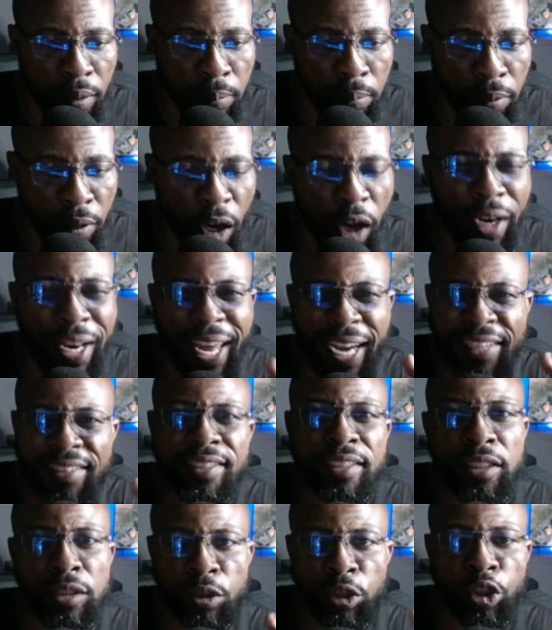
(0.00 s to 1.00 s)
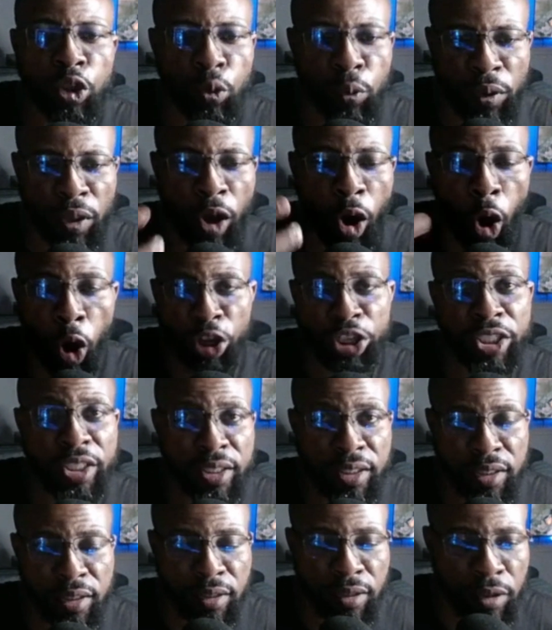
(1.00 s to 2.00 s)
connecting, you know, with the
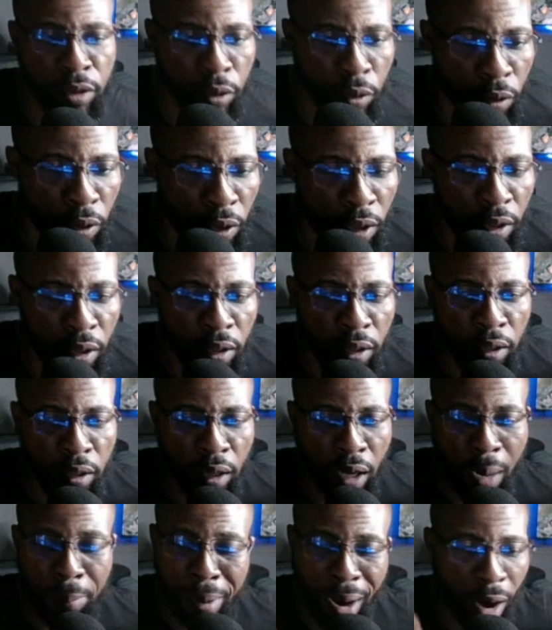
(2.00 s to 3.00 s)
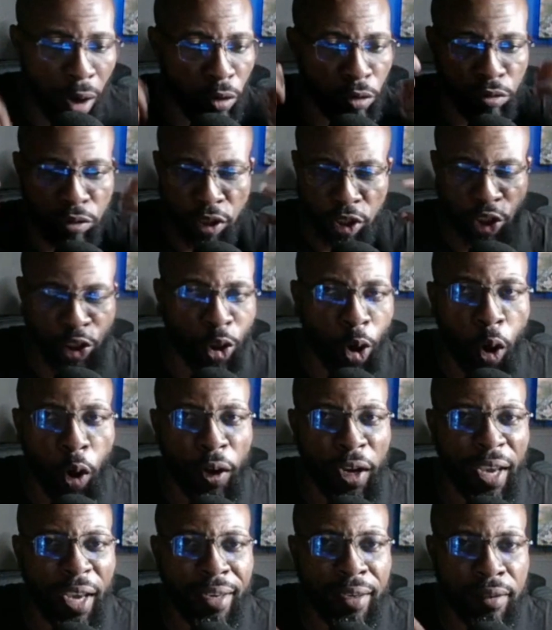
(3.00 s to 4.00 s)
audience, you know, about the
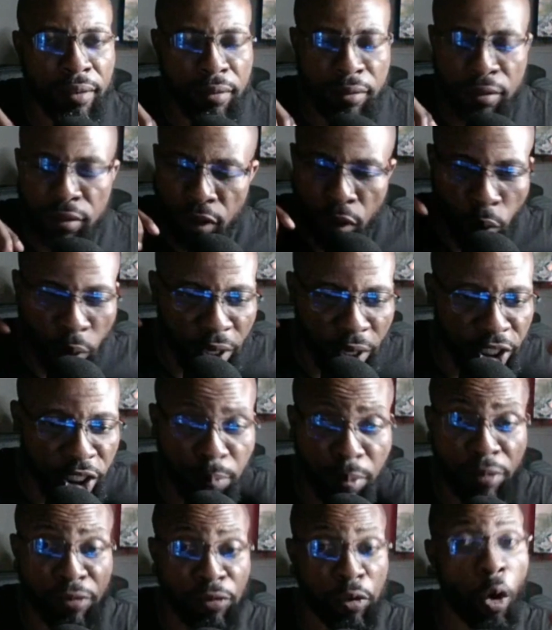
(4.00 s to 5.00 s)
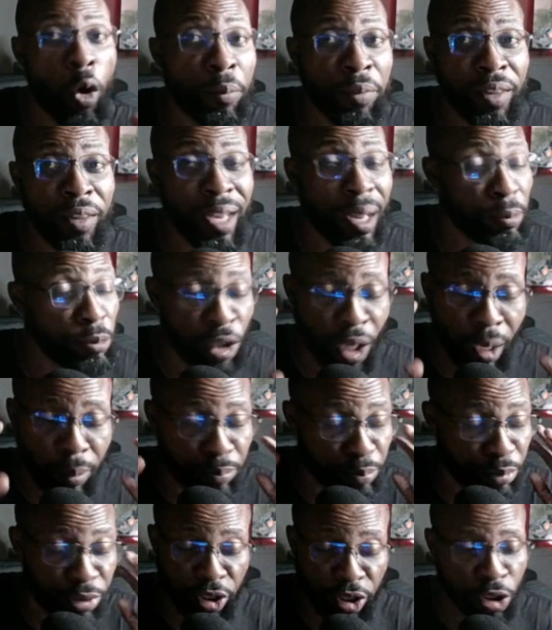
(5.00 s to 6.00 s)
song and the way she performed it. I'm
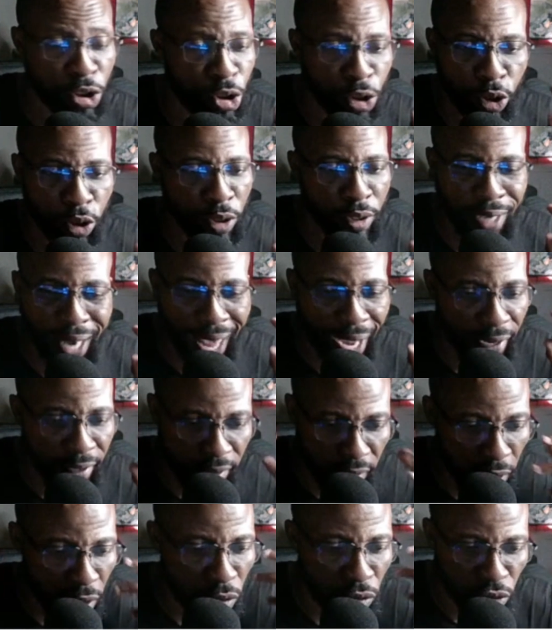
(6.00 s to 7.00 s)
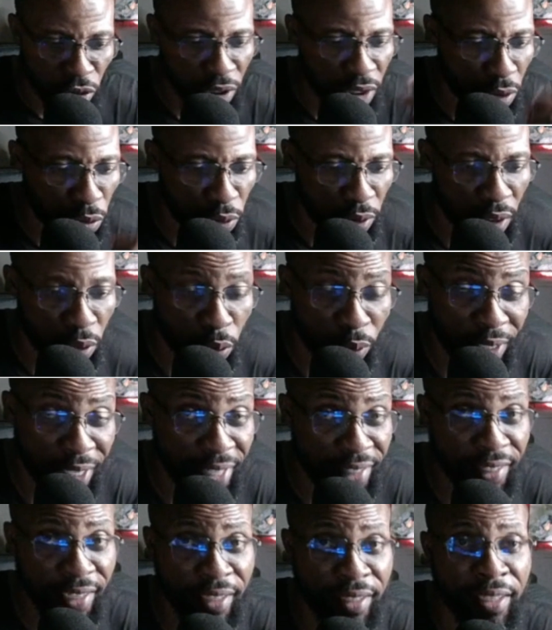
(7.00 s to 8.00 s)
pretty sure like they really
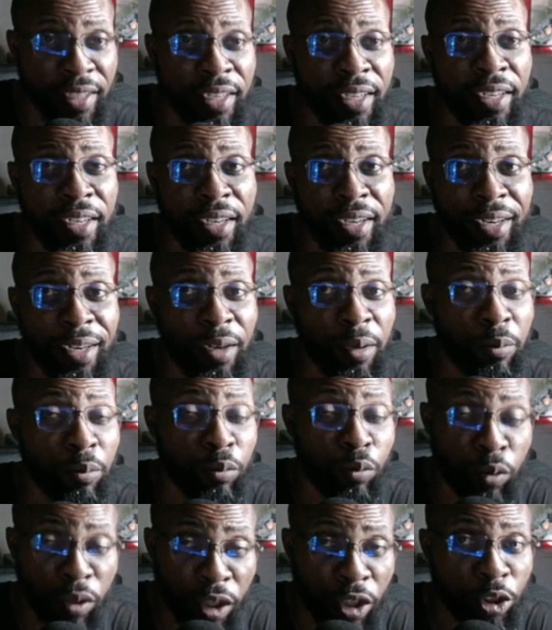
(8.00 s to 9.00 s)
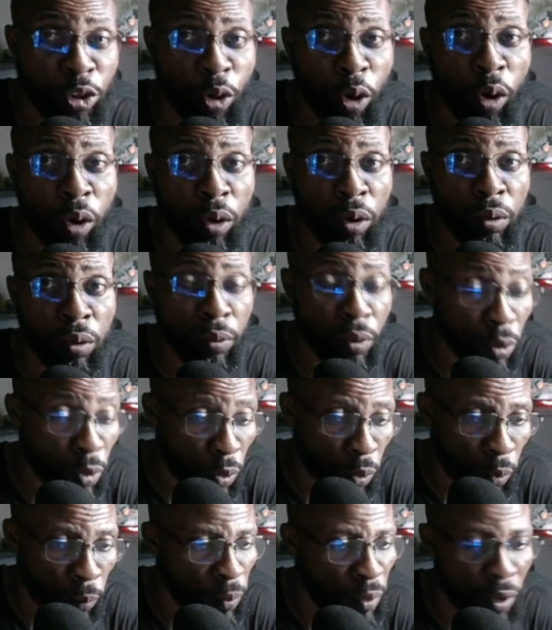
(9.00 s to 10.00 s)
related with the song, you
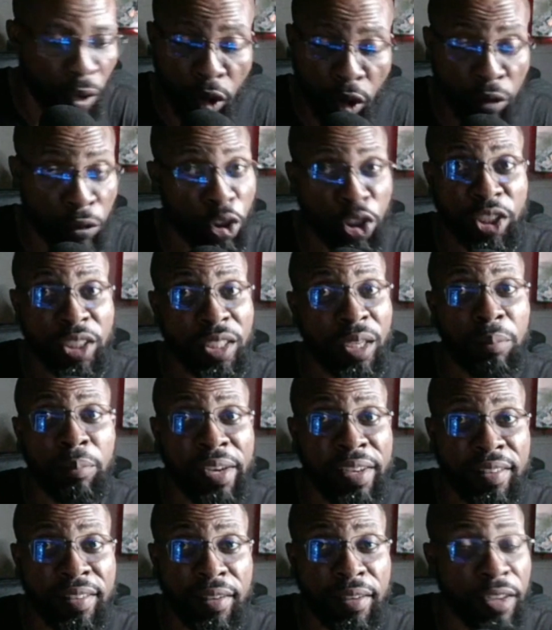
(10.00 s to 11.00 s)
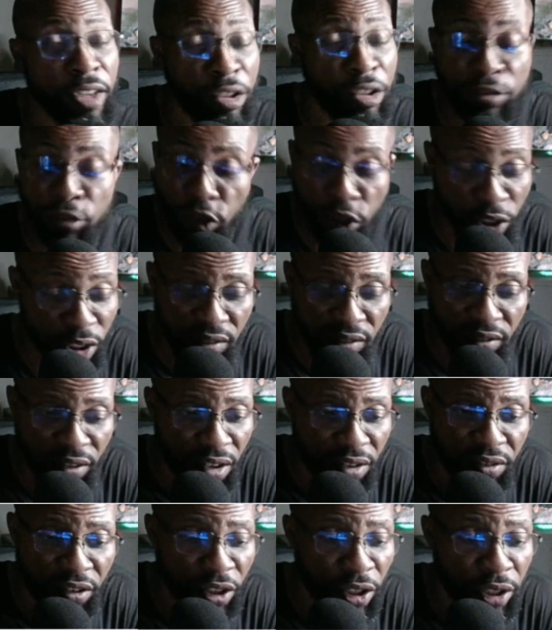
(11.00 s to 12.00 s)
know. Her voice is amazing. Her voice is a
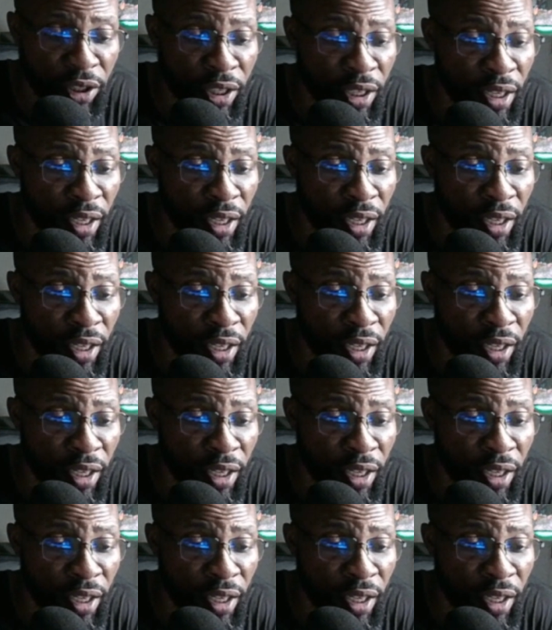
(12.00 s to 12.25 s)
very